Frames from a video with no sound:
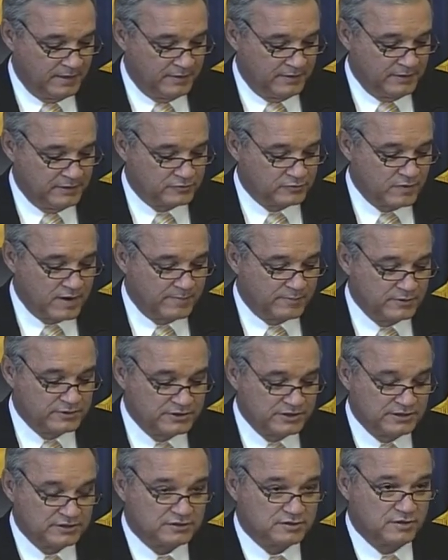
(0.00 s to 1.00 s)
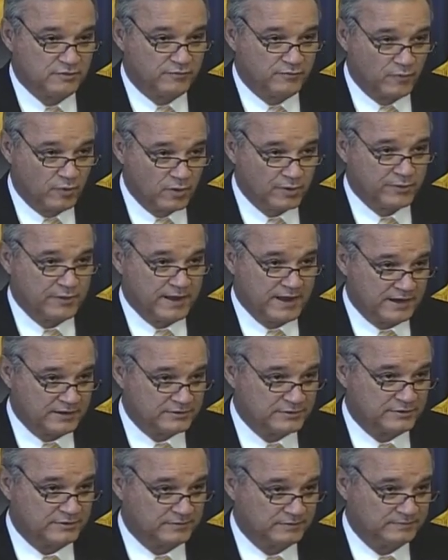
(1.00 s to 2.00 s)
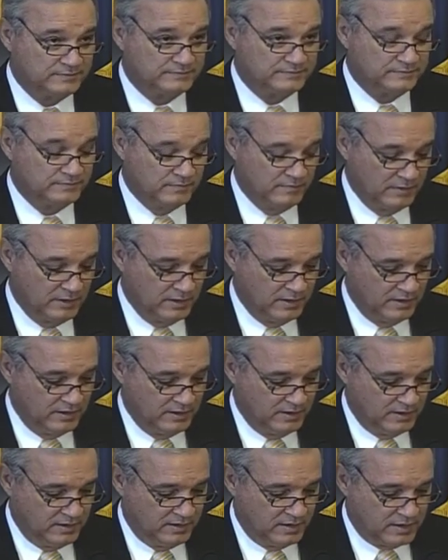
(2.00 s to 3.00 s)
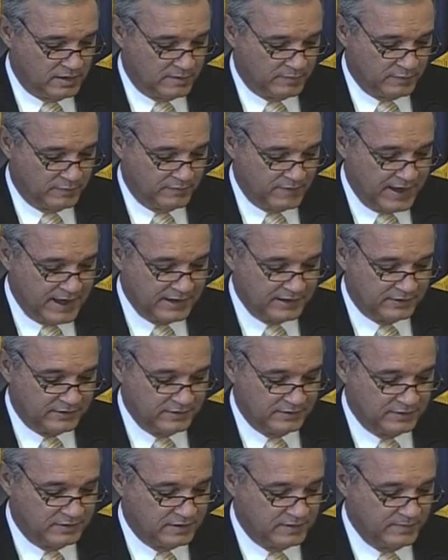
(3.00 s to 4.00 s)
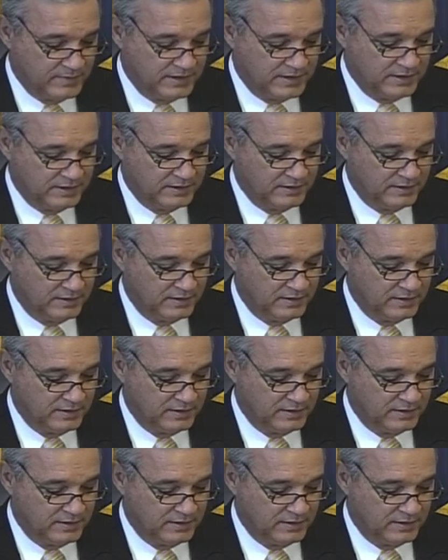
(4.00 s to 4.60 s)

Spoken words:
This represents the fourth answer provided to the committee